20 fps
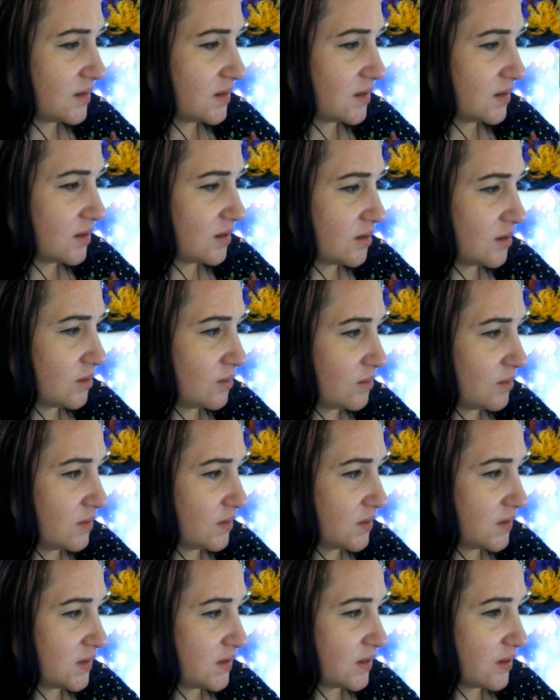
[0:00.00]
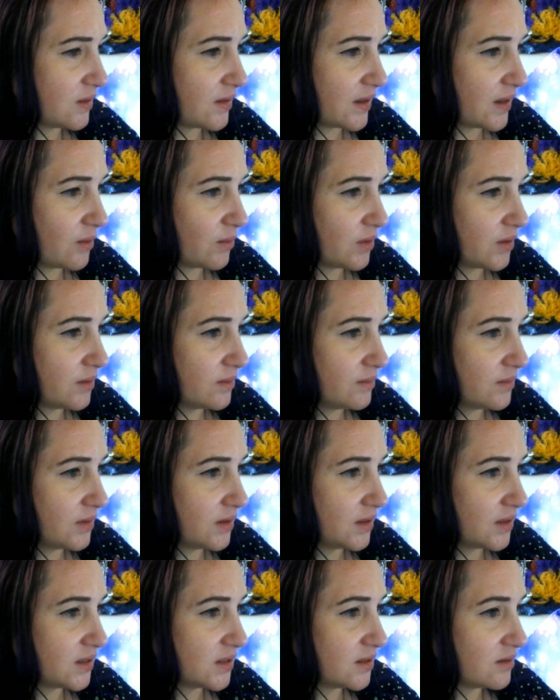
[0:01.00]
So let's sell that
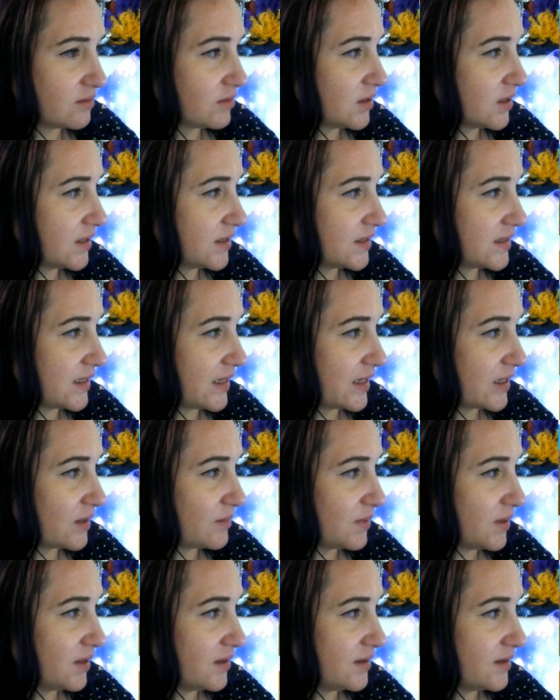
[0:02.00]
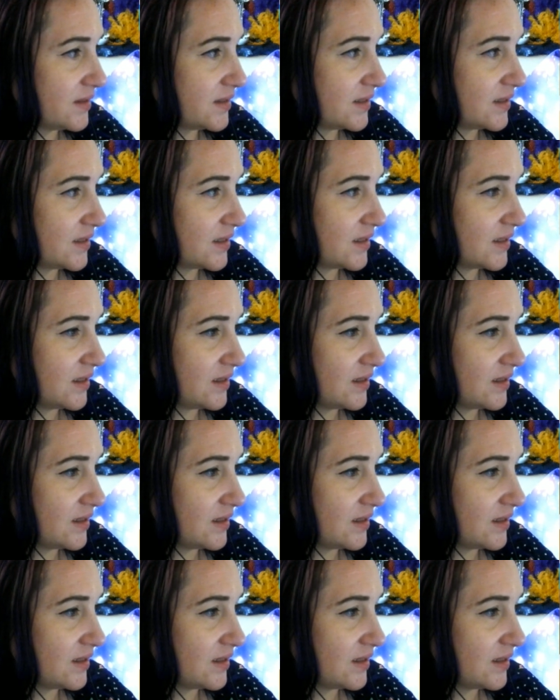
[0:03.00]
one. I didn't realise they had a plant in